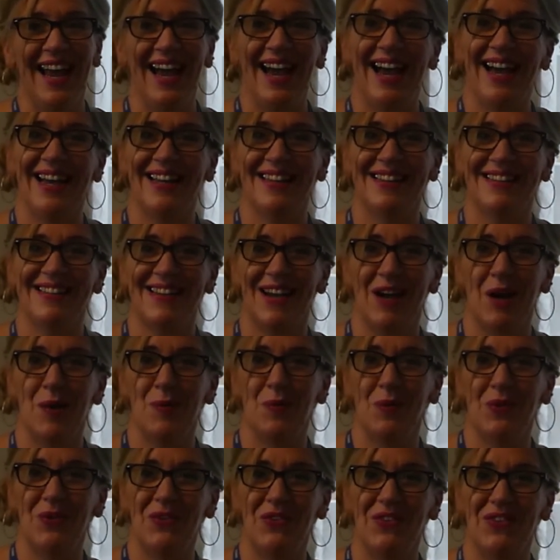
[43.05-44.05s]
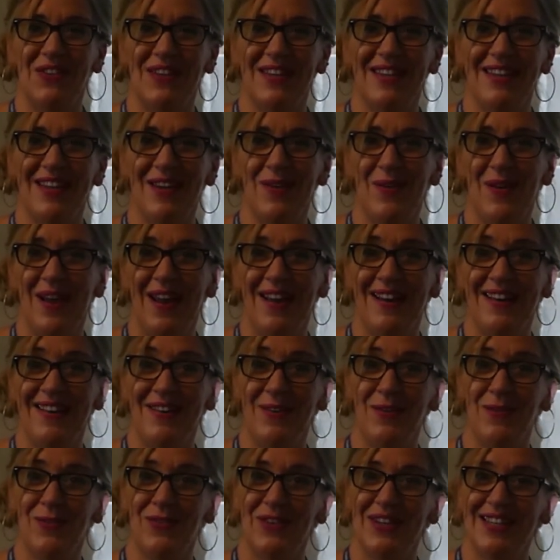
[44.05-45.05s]
and I will see you in
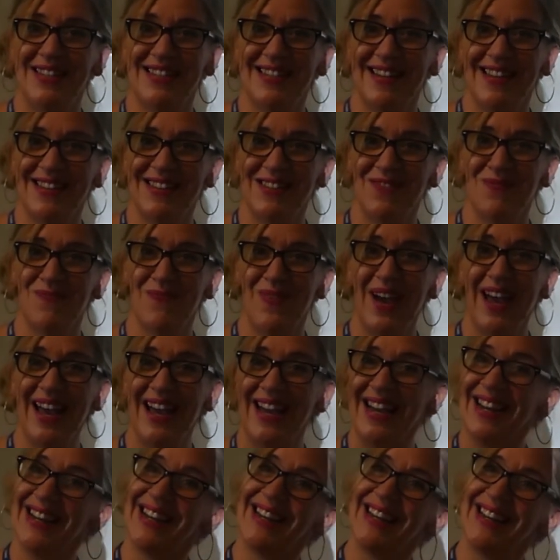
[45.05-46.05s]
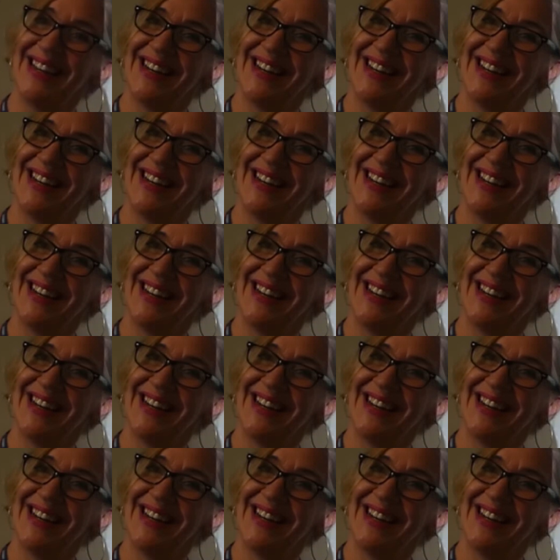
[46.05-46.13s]
your first lesson back.